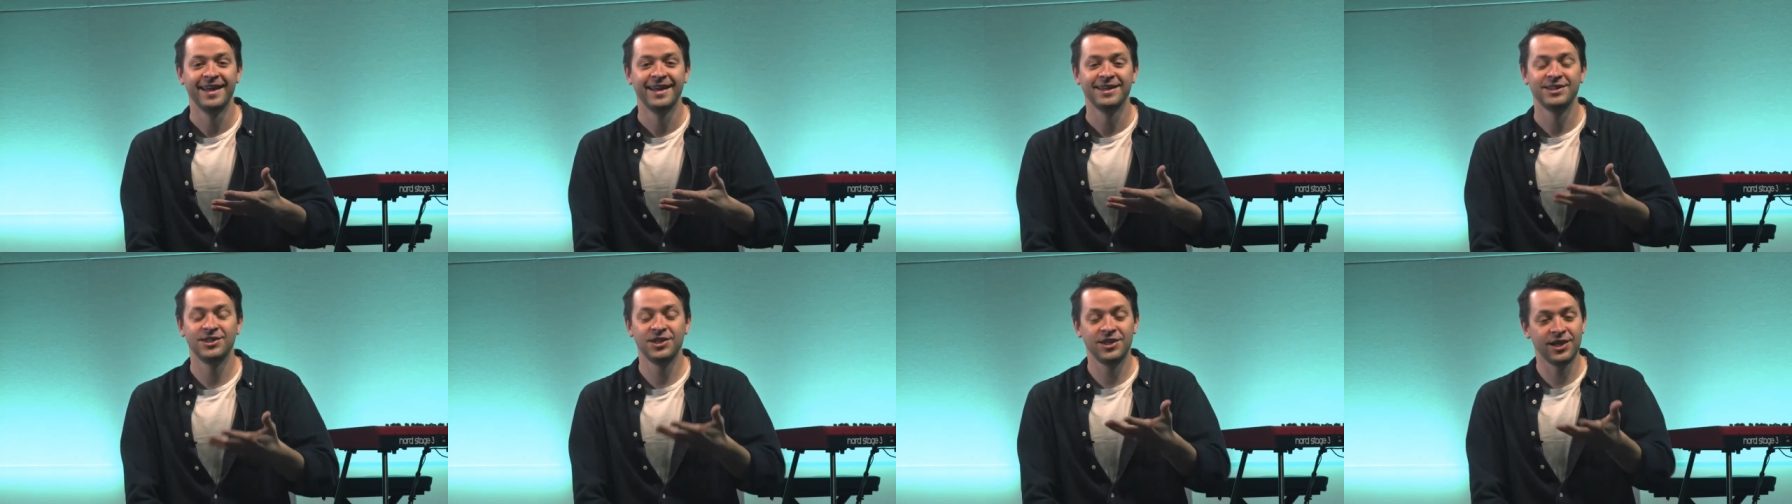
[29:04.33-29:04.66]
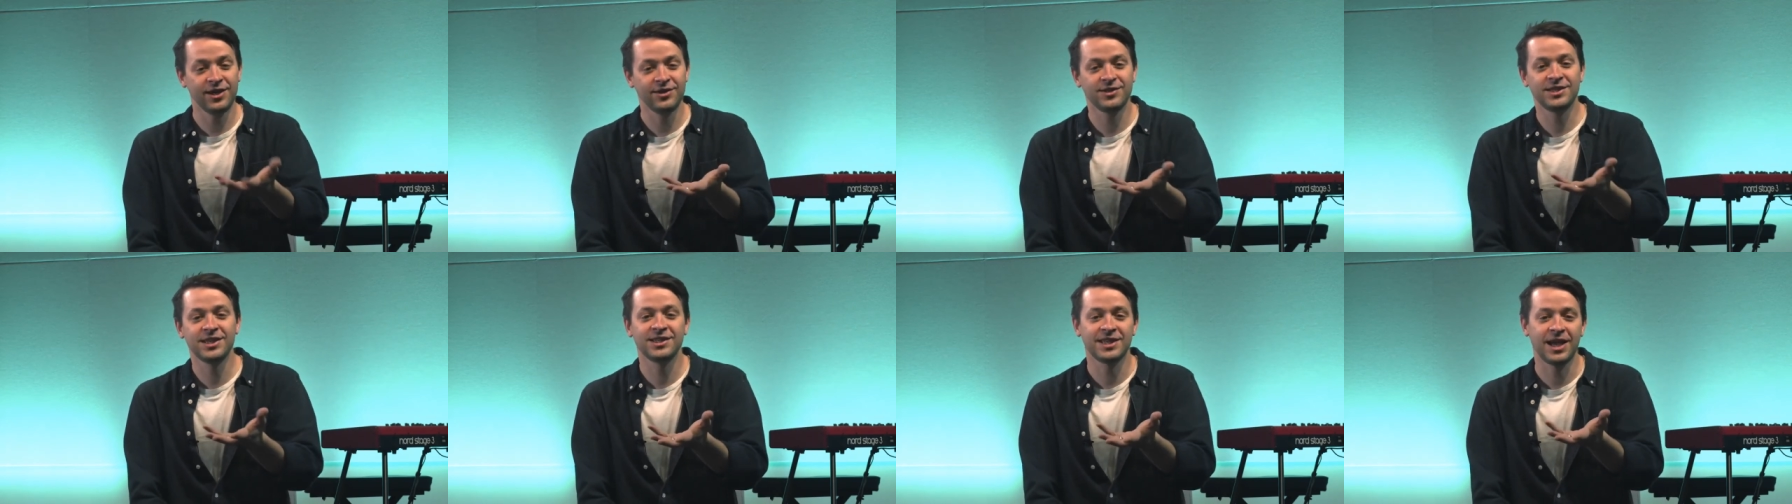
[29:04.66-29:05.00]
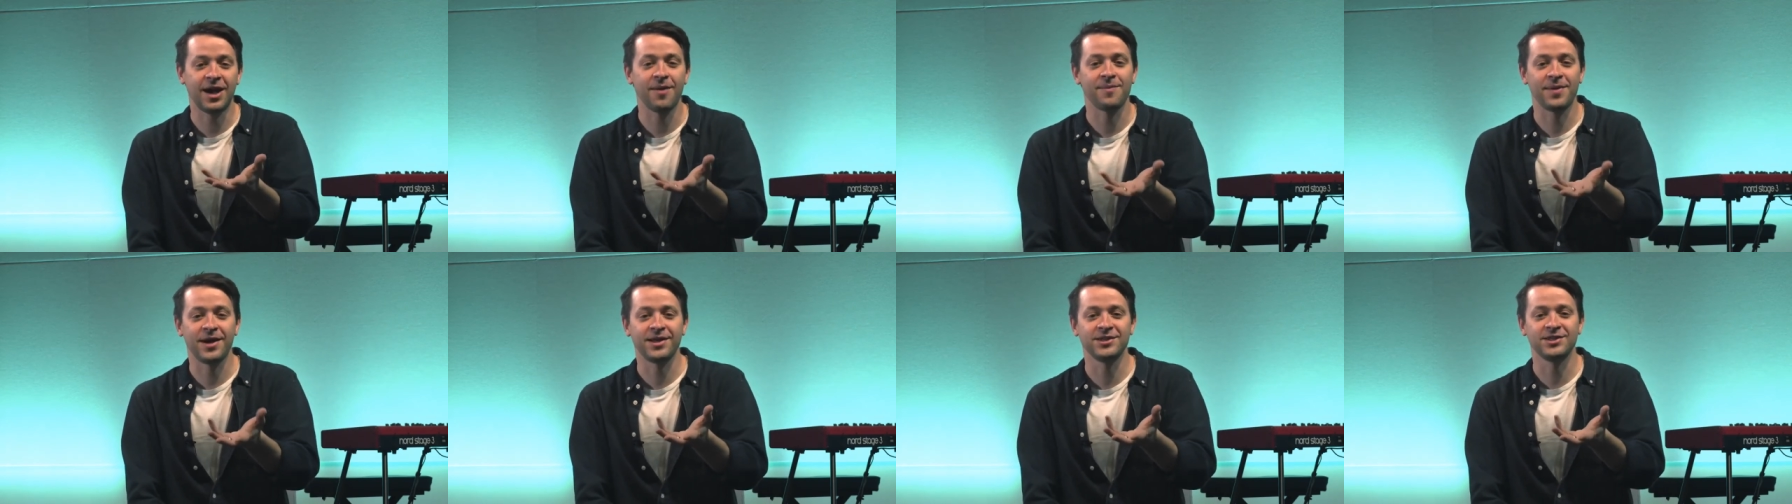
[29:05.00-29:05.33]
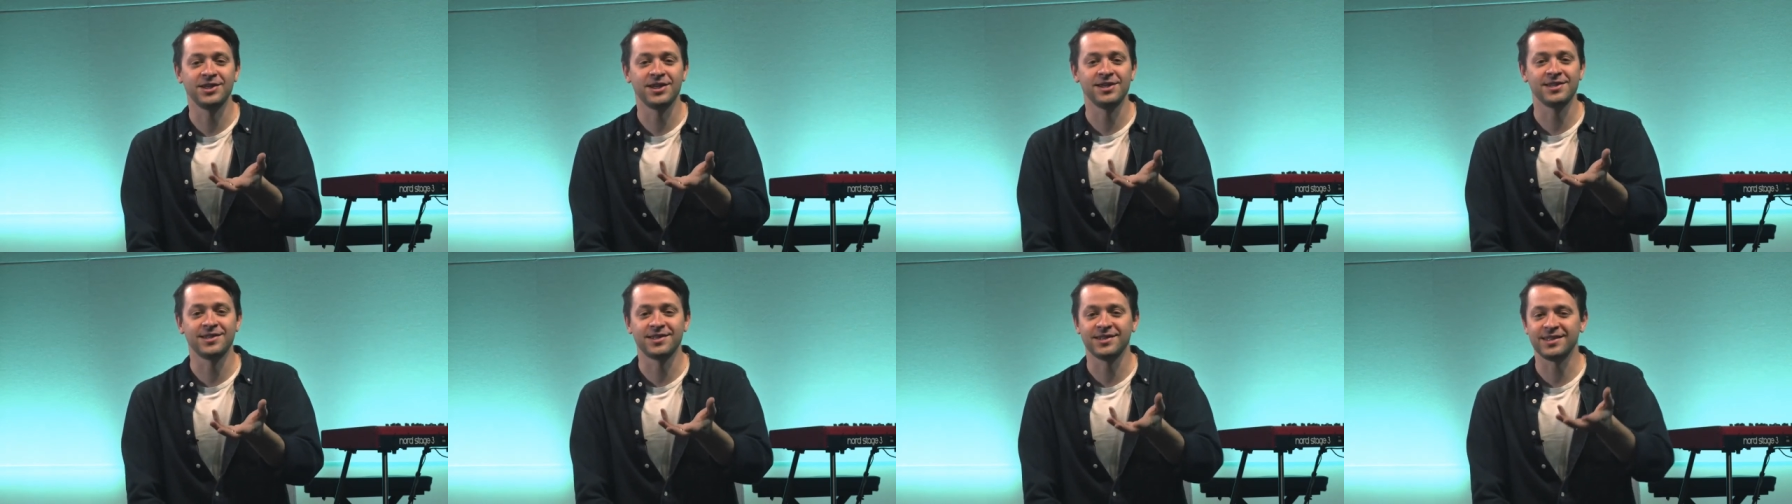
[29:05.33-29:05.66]
Do you notice that about
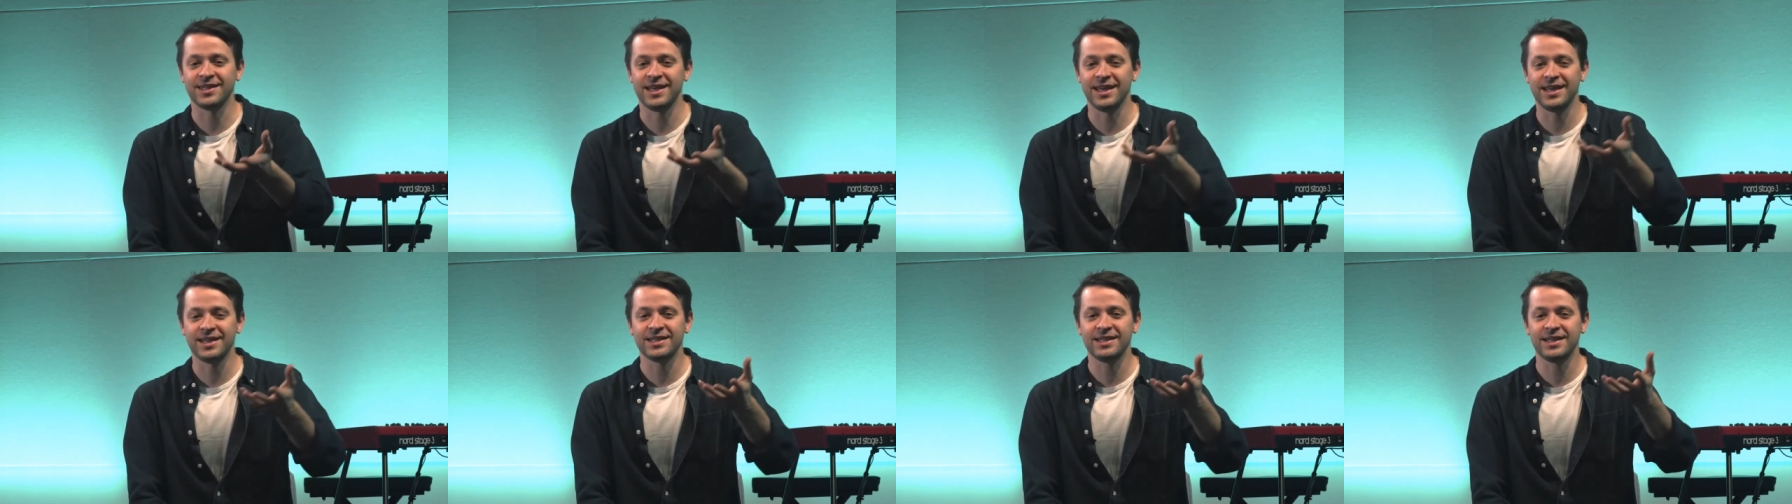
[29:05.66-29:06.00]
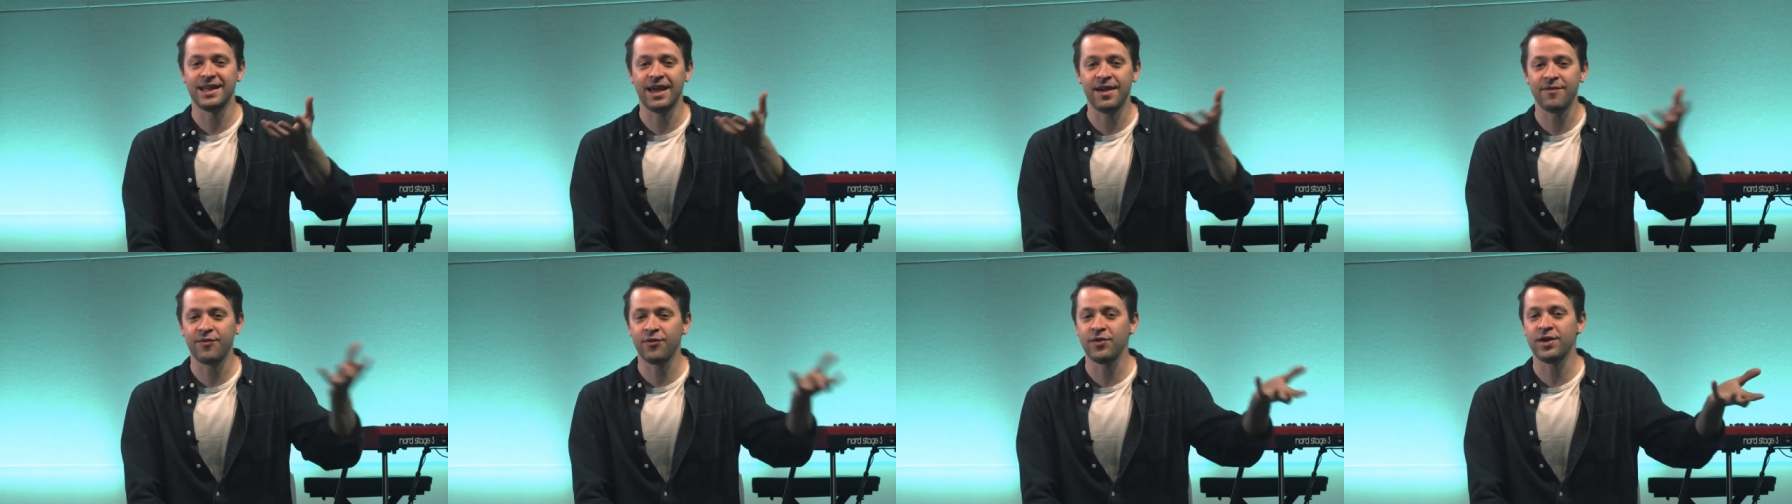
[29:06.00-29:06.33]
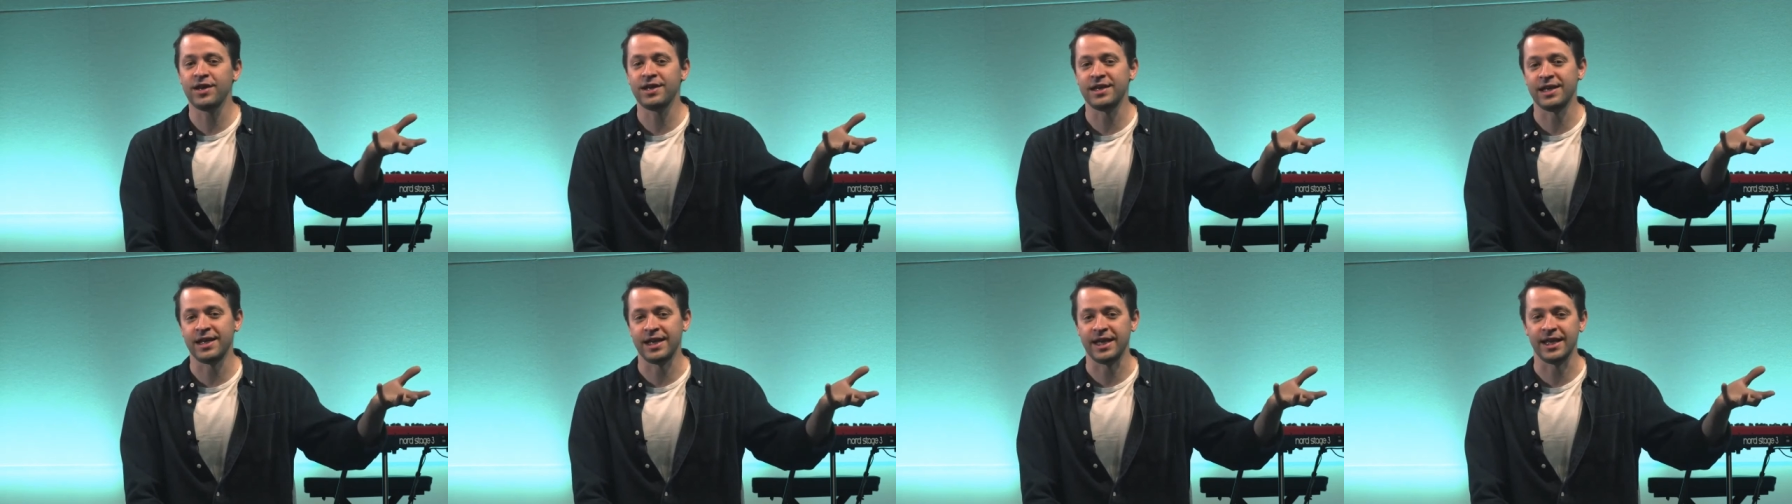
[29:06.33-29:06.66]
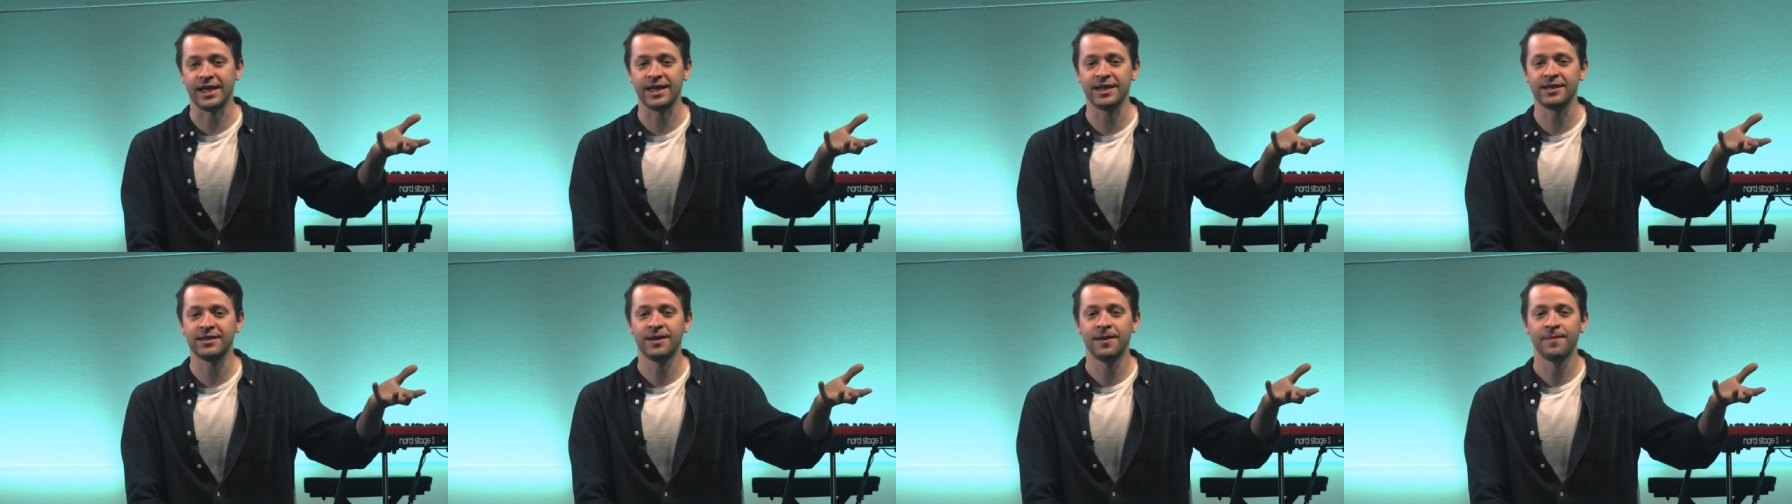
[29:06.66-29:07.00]
Jesus? He's never in
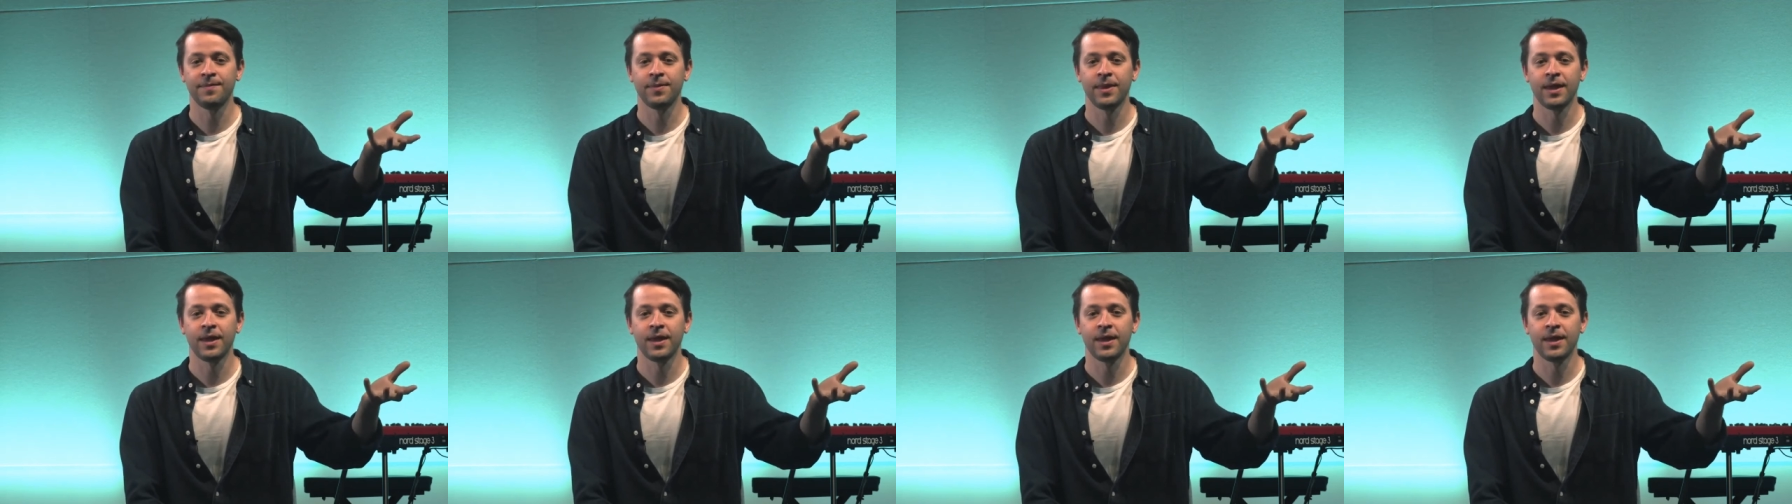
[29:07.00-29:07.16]
need,